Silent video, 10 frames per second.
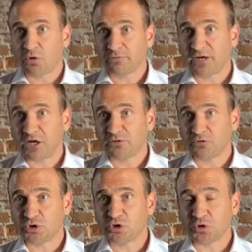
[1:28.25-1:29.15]
around
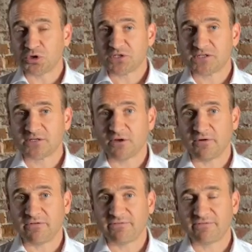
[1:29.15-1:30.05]
the choice
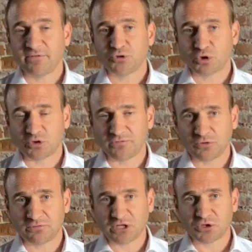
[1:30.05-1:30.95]
of turnover
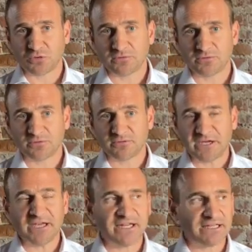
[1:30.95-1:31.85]
thresholds.
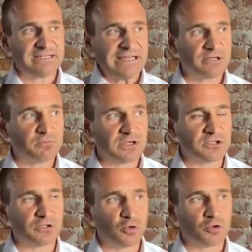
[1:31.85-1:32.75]
Right? And I think
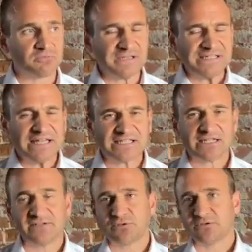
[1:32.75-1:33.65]
what the court was
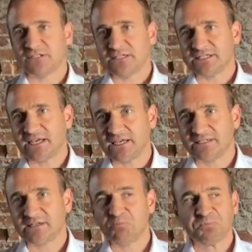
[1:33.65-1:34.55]
sensitive to in this
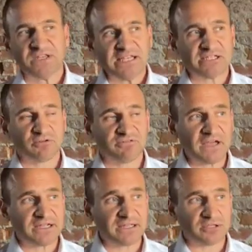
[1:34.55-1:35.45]
case is the
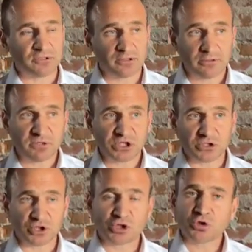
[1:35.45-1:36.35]
fact that the
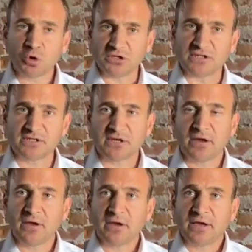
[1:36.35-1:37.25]
Commission's choice
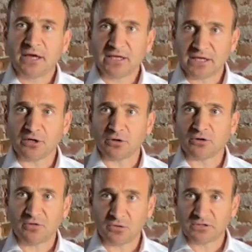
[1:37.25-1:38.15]
here
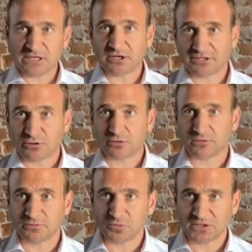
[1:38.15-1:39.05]
of using
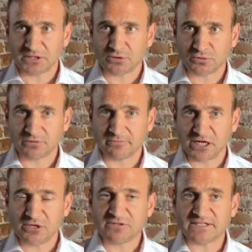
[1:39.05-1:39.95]
Article 22 the way
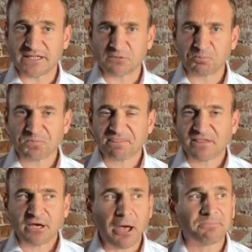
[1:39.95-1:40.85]
it used it
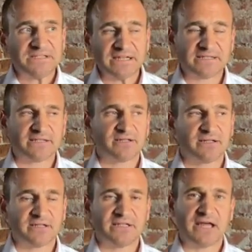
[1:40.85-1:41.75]
upset
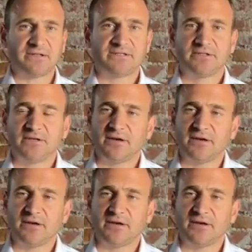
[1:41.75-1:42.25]
that